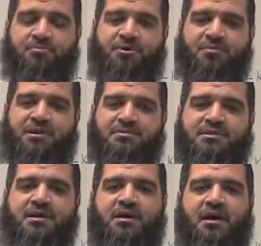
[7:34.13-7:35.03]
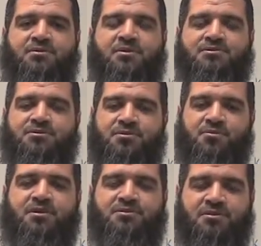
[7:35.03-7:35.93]
problems and also
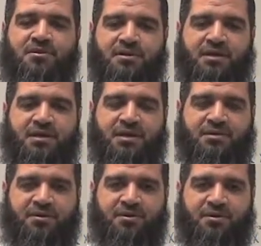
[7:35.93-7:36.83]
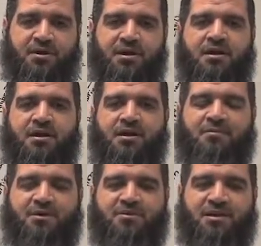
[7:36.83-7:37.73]
we'll talk later on
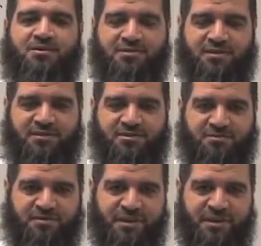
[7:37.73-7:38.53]
about the conservation of